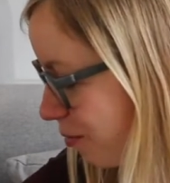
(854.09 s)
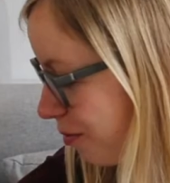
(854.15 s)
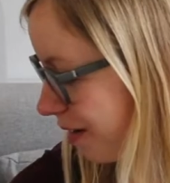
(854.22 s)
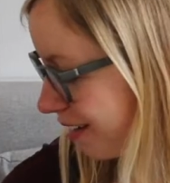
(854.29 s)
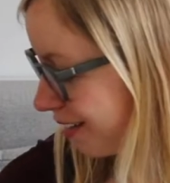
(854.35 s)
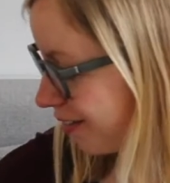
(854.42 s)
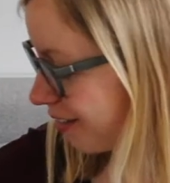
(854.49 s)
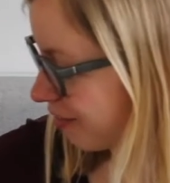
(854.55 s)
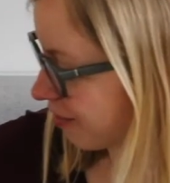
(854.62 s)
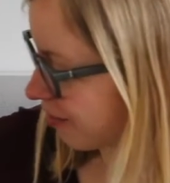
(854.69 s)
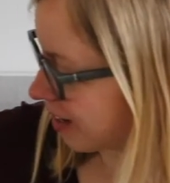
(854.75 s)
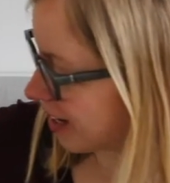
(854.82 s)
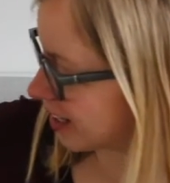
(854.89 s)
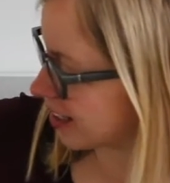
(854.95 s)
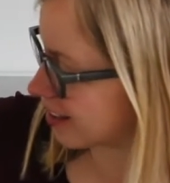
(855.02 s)
one of the
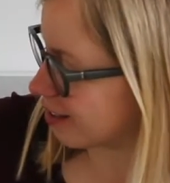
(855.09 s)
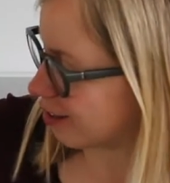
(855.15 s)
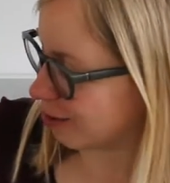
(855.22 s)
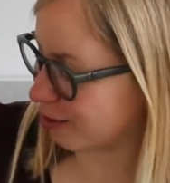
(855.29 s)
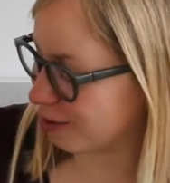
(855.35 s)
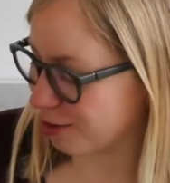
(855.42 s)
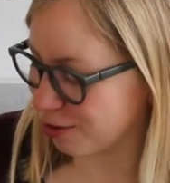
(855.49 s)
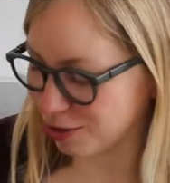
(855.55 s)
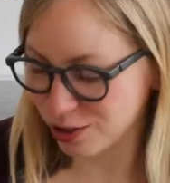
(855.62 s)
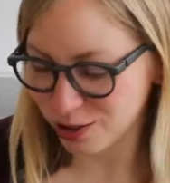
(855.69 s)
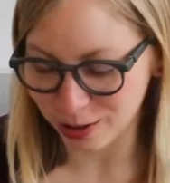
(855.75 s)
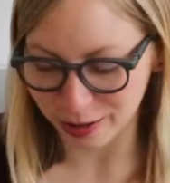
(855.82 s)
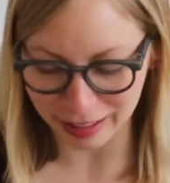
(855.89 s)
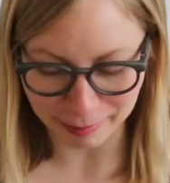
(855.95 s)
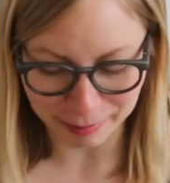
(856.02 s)
friends who
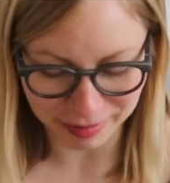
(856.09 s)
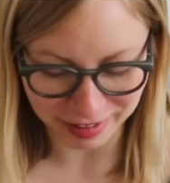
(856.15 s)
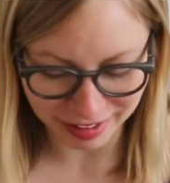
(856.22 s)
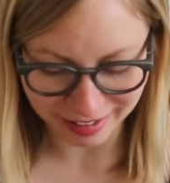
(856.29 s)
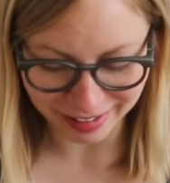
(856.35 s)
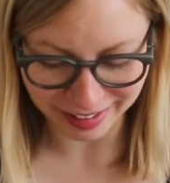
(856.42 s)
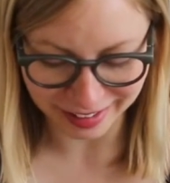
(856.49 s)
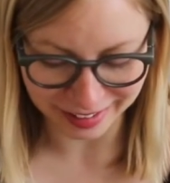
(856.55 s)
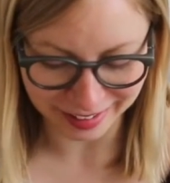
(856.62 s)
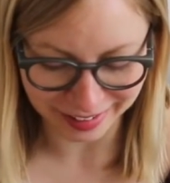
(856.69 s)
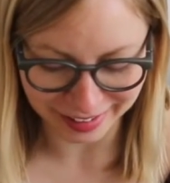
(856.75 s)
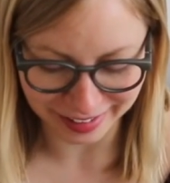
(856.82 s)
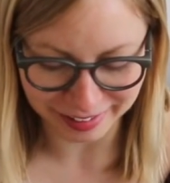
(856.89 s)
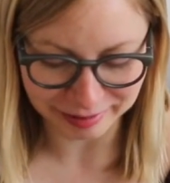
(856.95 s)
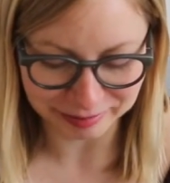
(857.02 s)
took up knitting
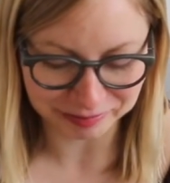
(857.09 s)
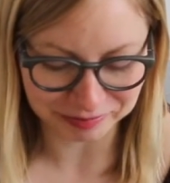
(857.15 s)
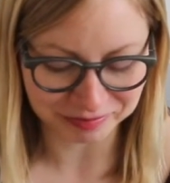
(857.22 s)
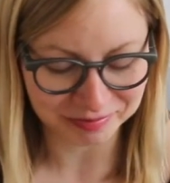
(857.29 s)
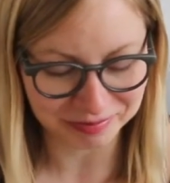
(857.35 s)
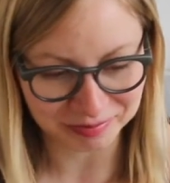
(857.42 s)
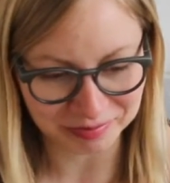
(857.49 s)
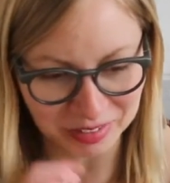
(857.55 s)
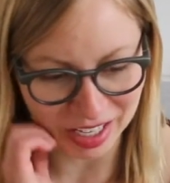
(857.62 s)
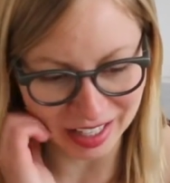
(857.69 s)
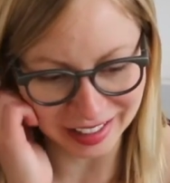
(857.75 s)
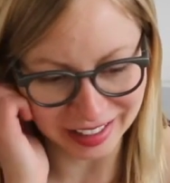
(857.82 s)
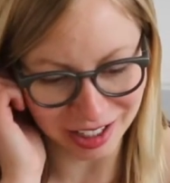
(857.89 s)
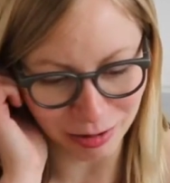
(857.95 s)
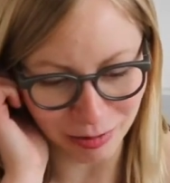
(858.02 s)

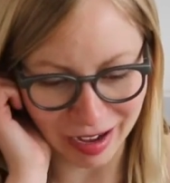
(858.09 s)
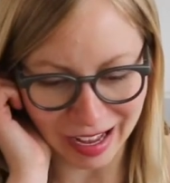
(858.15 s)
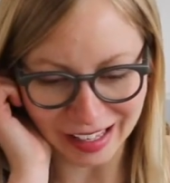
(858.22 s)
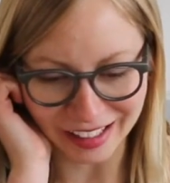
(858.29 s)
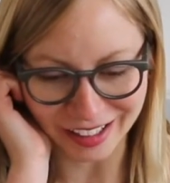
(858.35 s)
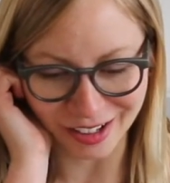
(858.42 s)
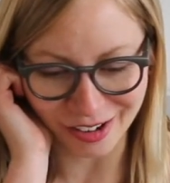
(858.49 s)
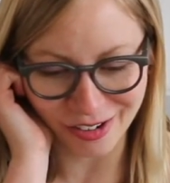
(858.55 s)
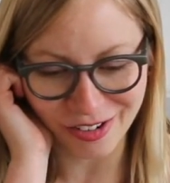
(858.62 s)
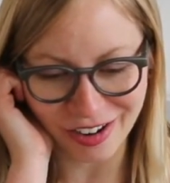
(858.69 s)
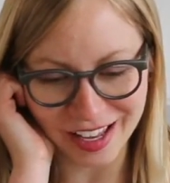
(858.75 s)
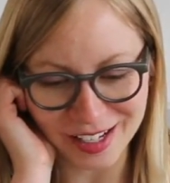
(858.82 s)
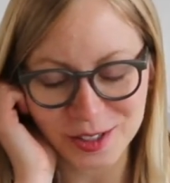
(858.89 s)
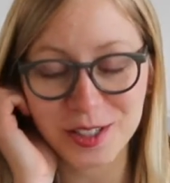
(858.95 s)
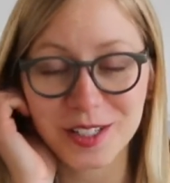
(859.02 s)
a little while ago,
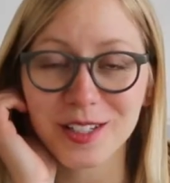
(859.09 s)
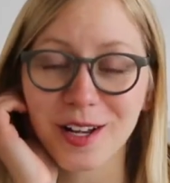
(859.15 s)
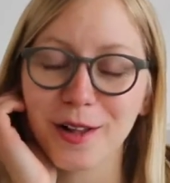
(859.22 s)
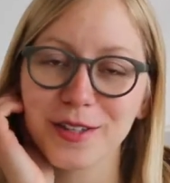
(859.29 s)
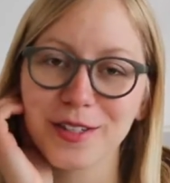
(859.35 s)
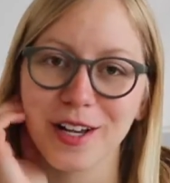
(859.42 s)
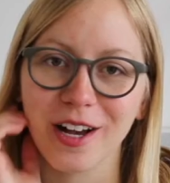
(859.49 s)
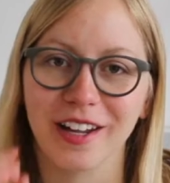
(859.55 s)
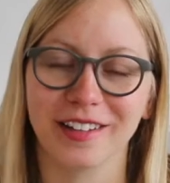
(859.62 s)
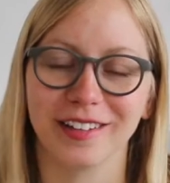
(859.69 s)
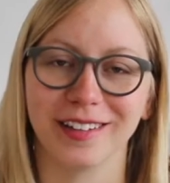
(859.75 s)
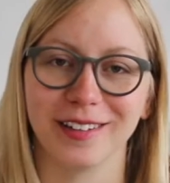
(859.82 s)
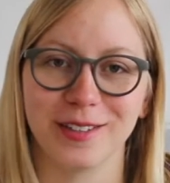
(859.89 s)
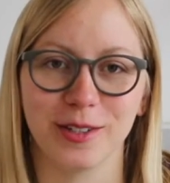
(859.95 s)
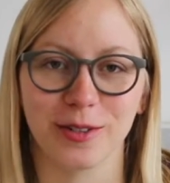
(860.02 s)
and she's also
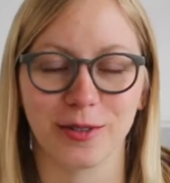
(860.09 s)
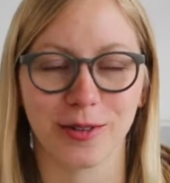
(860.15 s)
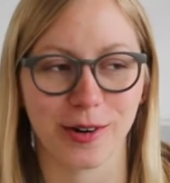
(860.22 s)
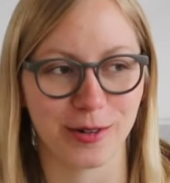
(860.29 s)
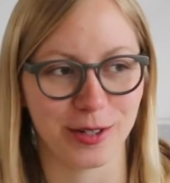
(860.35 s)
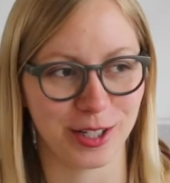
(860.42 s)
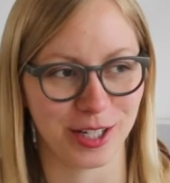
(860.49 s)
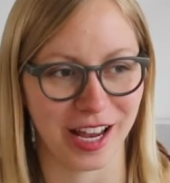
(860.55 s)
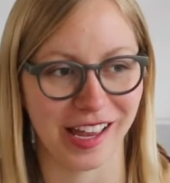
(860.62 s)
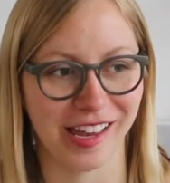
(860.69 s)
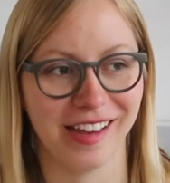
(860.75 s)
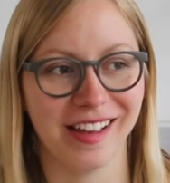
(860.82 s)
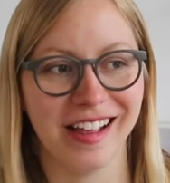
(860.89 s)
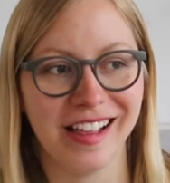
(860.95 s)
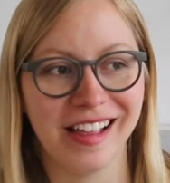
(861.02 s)
gotten into
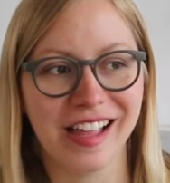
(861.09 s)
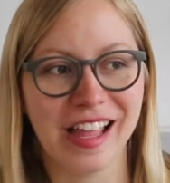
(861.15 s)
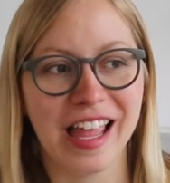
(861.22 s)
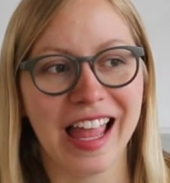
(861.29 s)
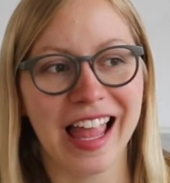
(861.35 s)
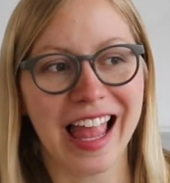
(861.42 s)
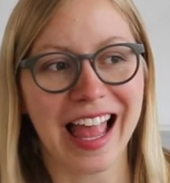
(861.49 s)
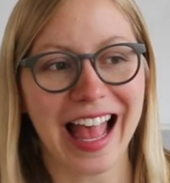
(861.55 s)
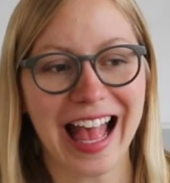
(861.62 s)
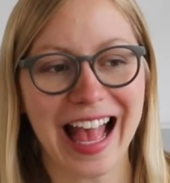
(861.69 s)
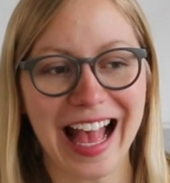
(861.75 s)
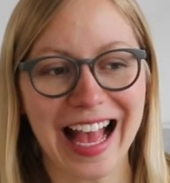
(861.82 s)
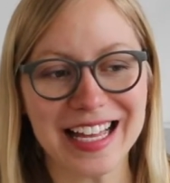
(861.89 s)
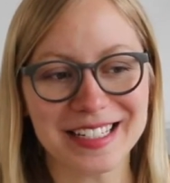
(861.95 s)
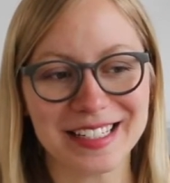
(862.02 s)
crochet.
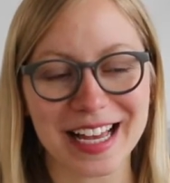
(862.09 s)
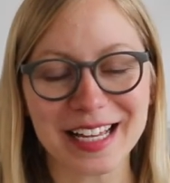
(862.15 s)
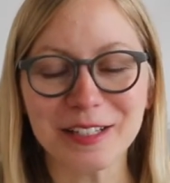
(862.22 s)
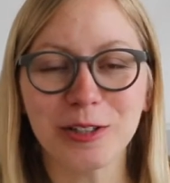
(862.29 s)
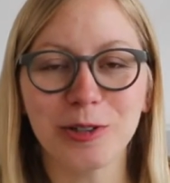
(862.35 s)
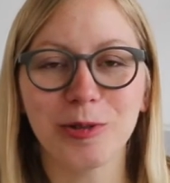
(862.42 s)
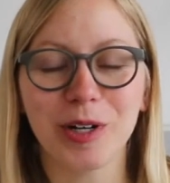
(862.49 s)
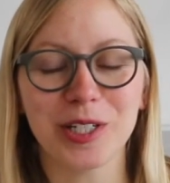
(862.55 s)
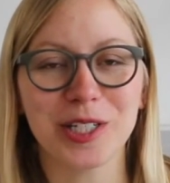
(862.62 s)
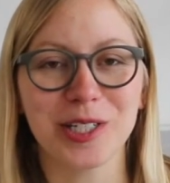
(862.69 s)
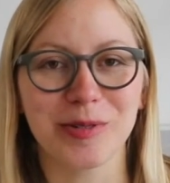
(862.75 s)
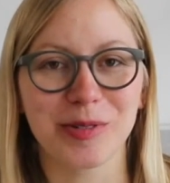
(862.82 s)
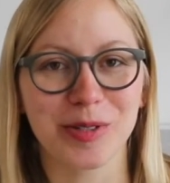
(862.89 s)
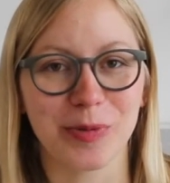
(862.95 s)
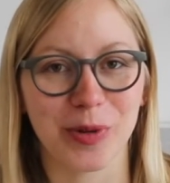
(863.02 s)
And I knew what
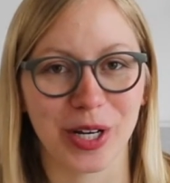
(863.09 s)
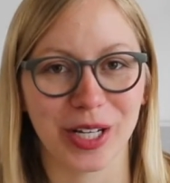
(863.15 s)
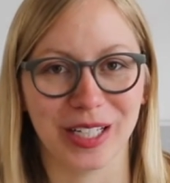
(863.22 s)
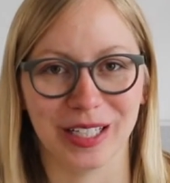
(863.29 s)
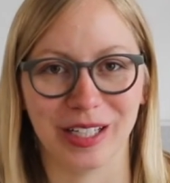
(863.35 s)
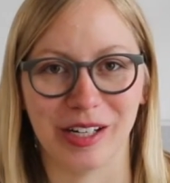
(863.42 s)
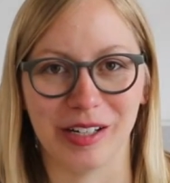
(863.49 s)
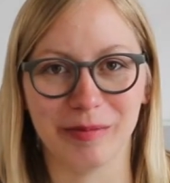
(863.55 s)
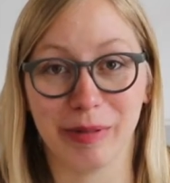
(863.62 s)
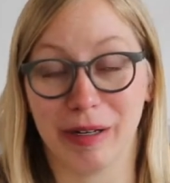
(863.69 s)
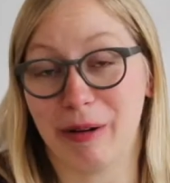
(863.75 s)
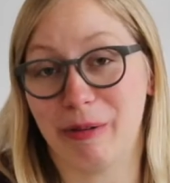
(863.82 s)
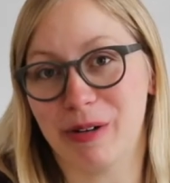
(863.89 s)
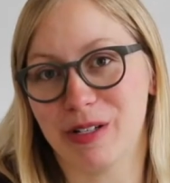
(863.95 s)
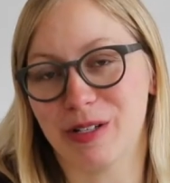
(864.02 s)
she was working on,
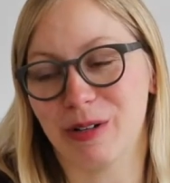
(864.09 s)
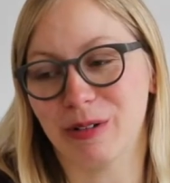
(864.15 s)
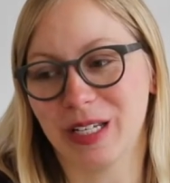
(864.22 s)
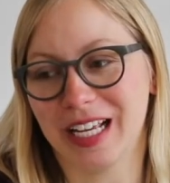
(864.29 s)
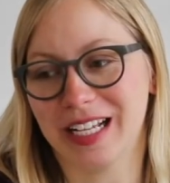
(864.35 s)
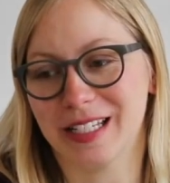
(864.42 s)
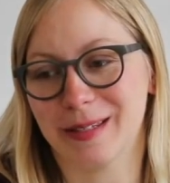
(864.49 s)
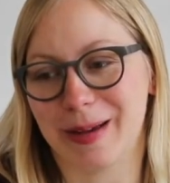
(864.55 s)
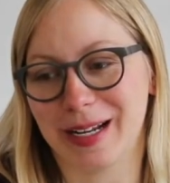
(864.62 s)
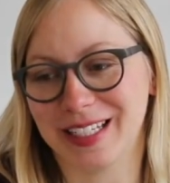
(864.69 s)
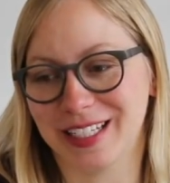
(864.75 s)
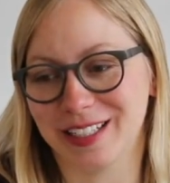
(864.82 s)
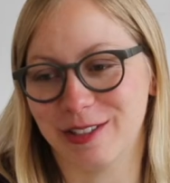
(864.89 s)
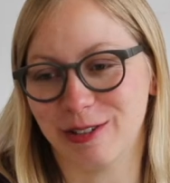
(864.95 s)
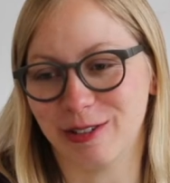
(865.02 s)
but I was only
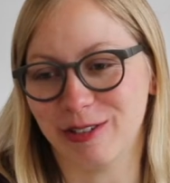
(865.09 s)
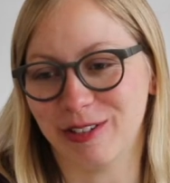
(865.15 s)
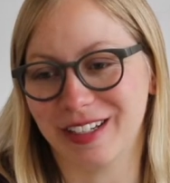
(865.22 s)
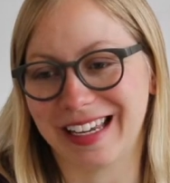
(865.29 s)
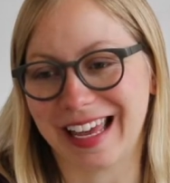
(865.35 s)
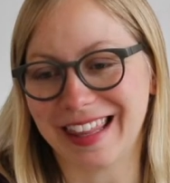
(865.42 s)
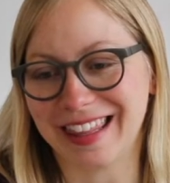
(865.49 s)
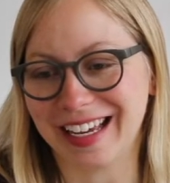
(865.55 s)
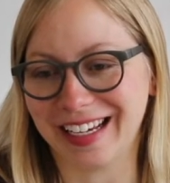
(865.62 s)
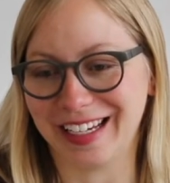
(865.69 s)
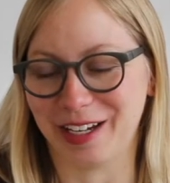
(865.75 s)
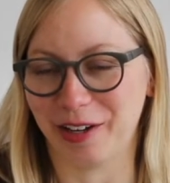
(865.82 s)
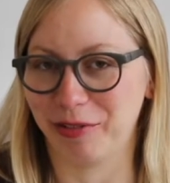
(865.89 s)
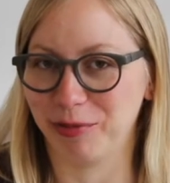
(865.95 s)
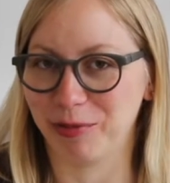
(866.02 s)
expecting to get that
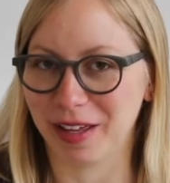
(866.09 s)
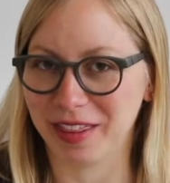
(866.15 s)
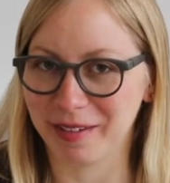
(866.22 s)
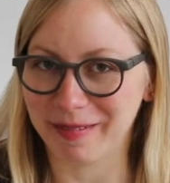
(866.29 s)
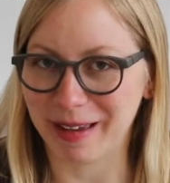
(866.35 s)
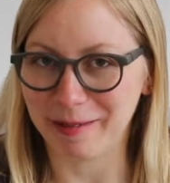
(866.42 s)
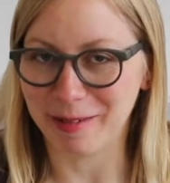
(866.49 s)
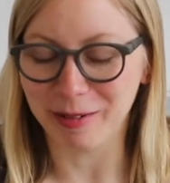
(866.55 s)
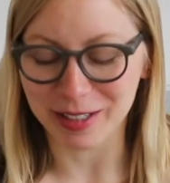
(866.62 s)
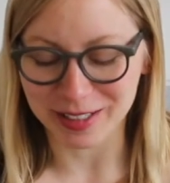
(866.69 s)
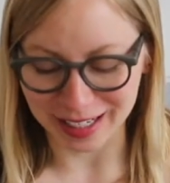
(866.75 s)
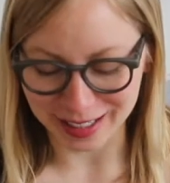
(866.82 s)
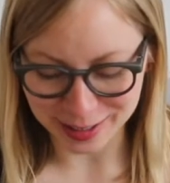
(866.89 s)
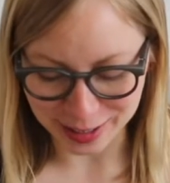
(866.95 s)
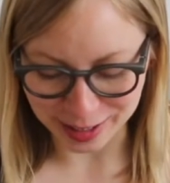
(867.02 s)
gift when the baby was
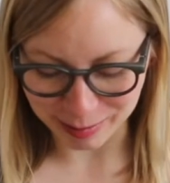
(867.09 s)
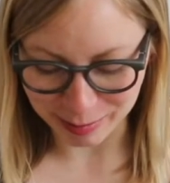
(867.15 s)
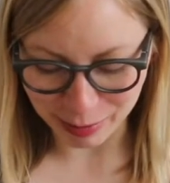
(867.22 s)
actually